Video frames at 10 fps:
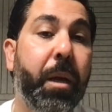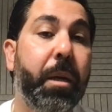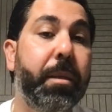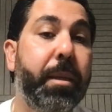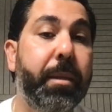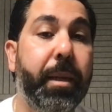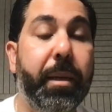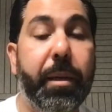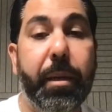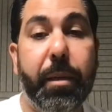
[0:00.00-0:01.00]
that
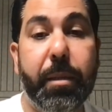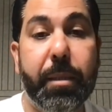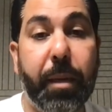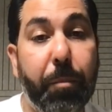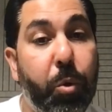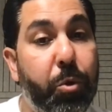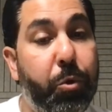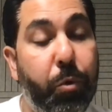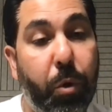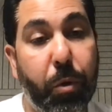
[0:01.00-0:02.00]
taking some
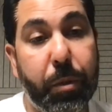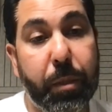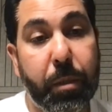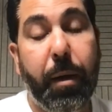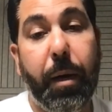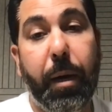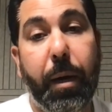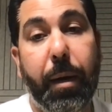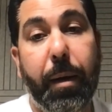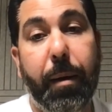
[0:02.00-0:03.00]
controls
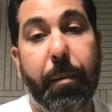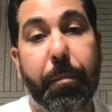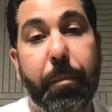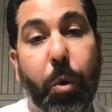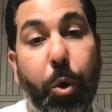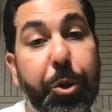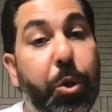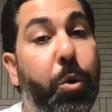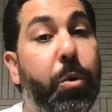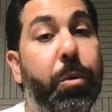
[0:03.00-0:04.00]
on
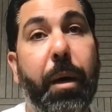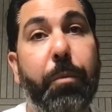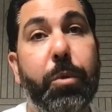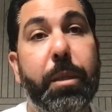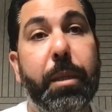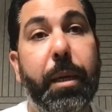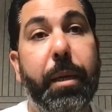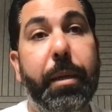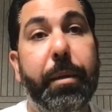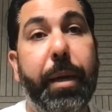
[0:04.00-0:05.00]
your, I would
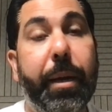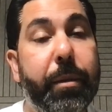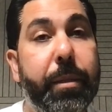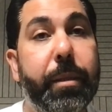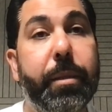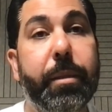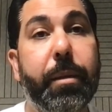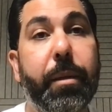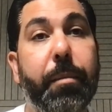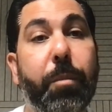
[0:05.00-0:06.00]
say,
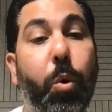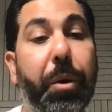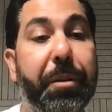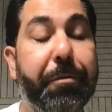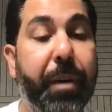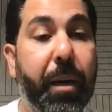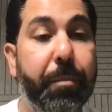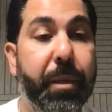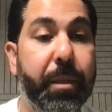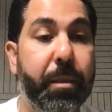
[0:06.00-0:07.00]
ecosystem or
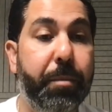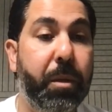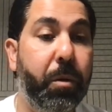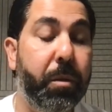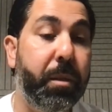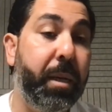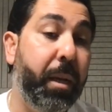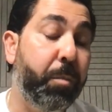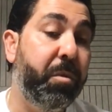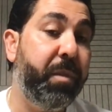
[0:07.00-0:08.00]
environments, because the
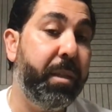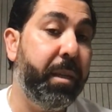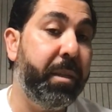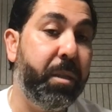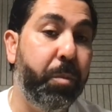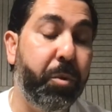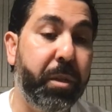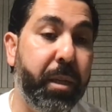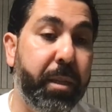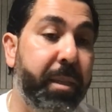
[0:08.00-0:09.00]
cloud provider needs to
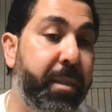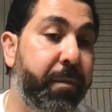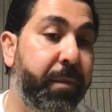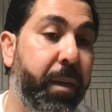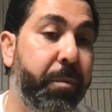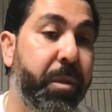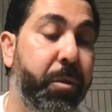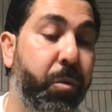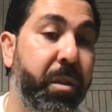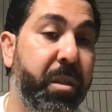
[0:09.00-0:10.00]
protect his environment
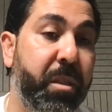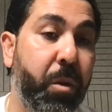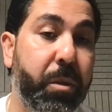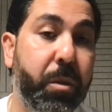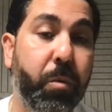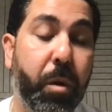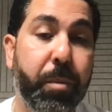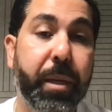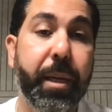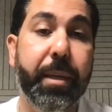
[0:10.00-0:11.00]
too, and is also
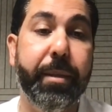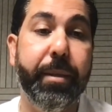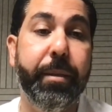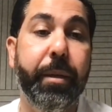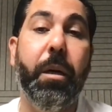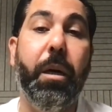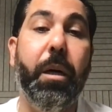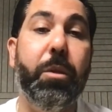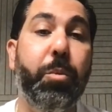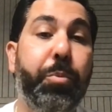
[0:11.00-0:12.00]
obligated
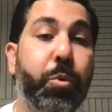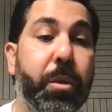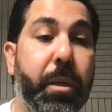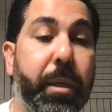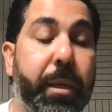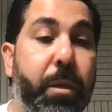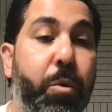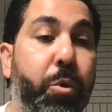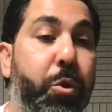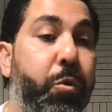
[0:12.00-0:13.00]
to put
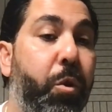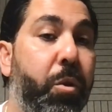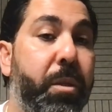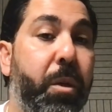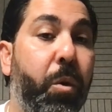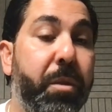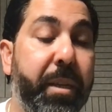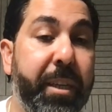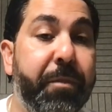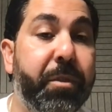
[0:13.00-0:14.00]
controls on the
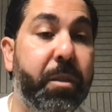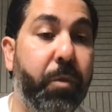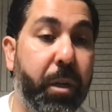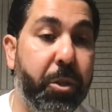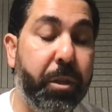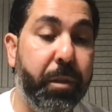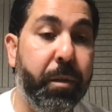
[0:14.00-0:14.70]
infrastructure